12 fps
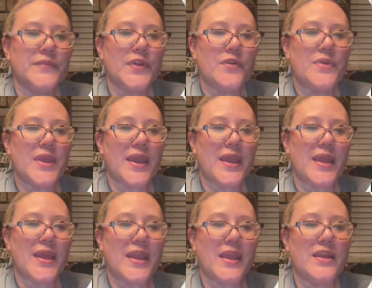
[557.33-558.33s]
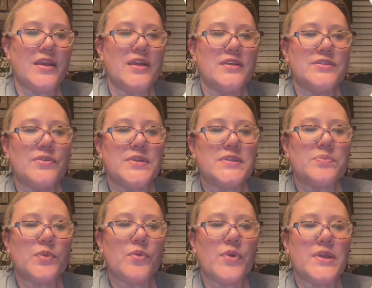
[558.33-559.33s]
Okay, so
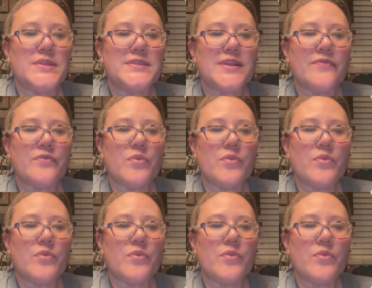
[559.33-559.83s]
explore and stuff.